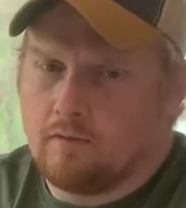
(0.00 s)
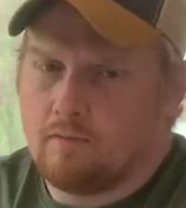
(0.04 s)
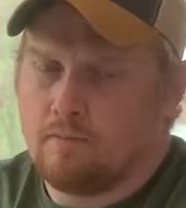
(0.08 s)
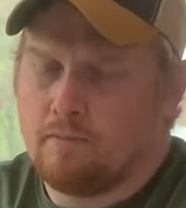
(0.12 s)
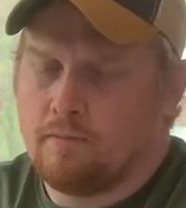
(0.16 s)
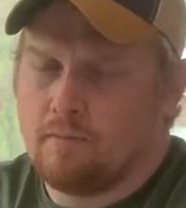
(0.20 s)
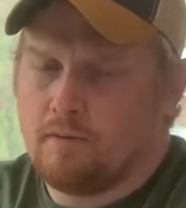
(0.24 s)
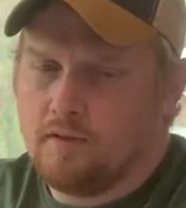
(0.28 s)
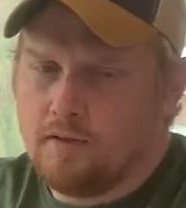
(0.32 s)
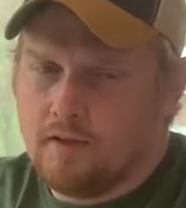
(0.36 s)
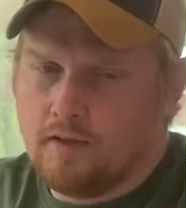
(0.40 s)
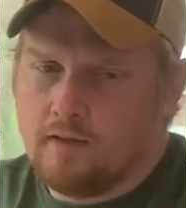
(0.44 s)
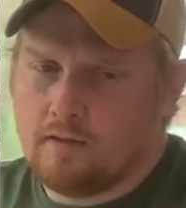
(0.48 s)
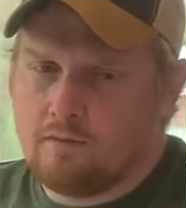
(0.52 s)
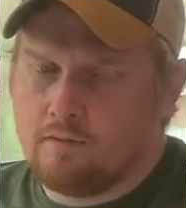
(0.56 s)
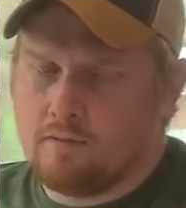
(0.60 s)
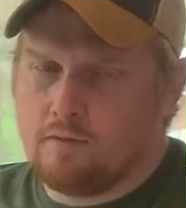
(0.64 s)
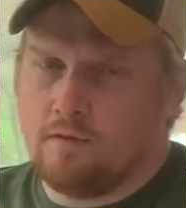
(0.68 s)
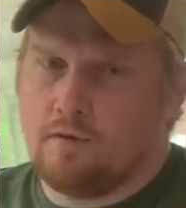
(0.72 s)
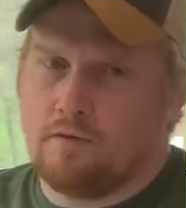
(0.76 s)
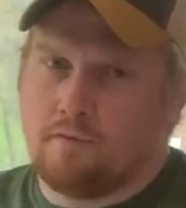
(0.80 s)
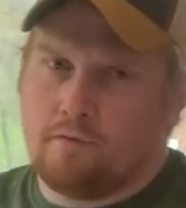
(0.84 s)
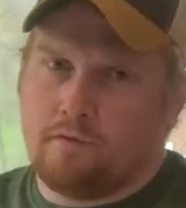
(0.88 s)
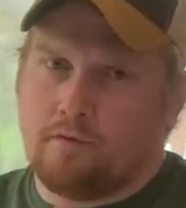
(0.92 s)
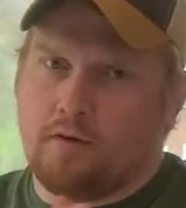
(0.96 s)
please
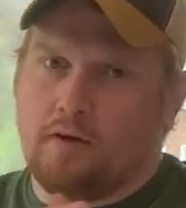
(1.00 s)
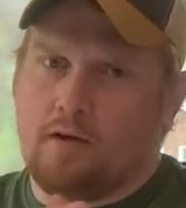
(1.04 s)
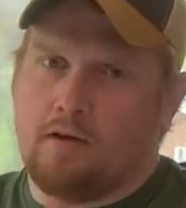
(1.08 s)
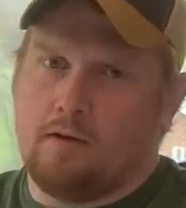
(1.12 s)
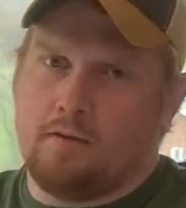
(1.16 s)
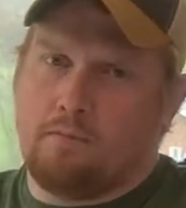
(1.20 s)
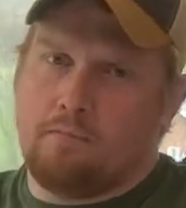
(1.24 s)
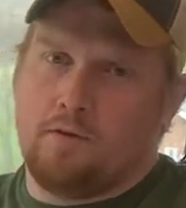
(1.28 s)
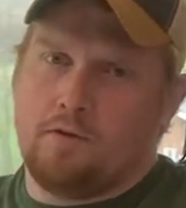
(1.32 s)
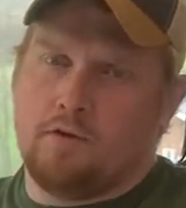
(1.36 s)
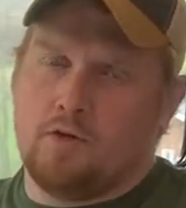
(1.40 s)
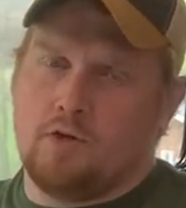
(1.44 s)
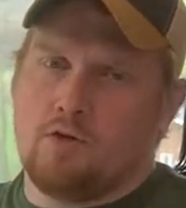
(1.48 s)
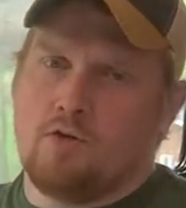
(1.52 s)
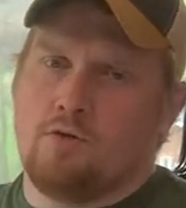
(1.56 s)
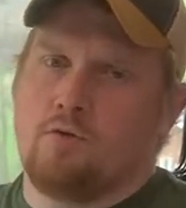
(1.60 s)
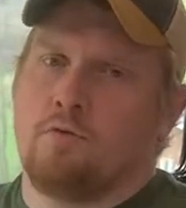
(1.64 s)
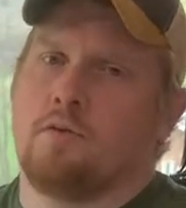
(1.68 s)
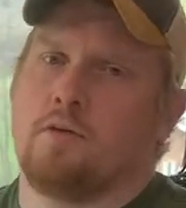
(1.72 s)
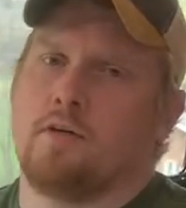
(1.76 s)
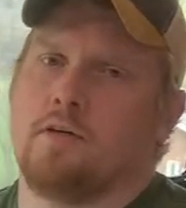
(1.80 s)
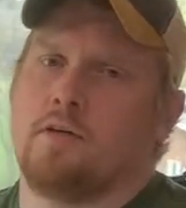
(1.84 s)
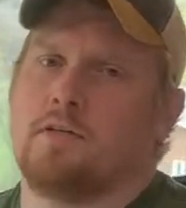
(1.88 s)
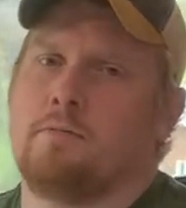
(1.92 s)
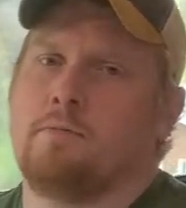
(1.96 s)
feel free to put
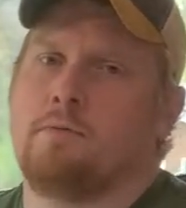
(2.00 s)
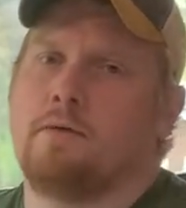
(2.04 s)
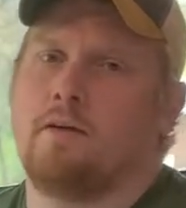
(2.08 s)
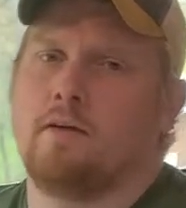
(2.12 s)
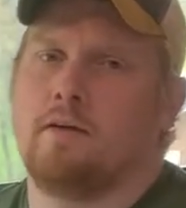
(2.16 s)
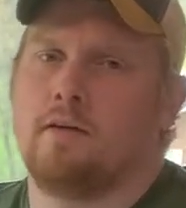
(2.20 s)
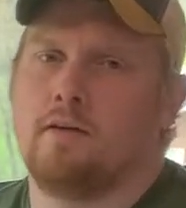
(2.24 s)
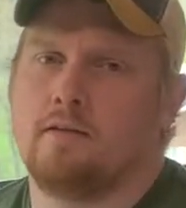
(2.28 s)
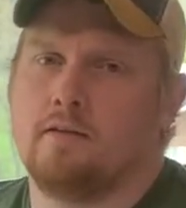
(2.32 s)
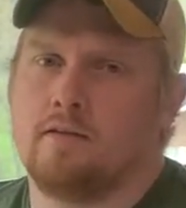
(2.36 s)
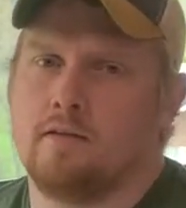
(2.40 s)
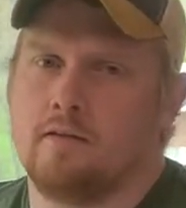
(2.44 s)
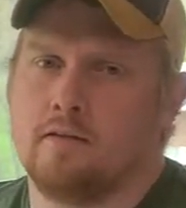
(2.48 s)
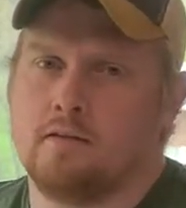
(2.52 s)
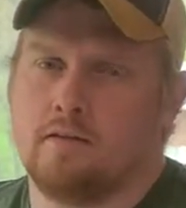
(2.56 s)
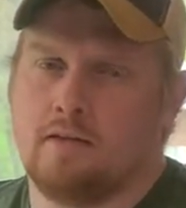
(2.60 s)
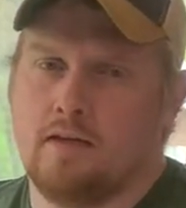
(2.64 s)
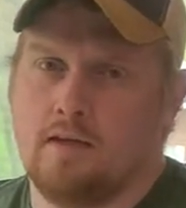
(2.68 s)
your experiences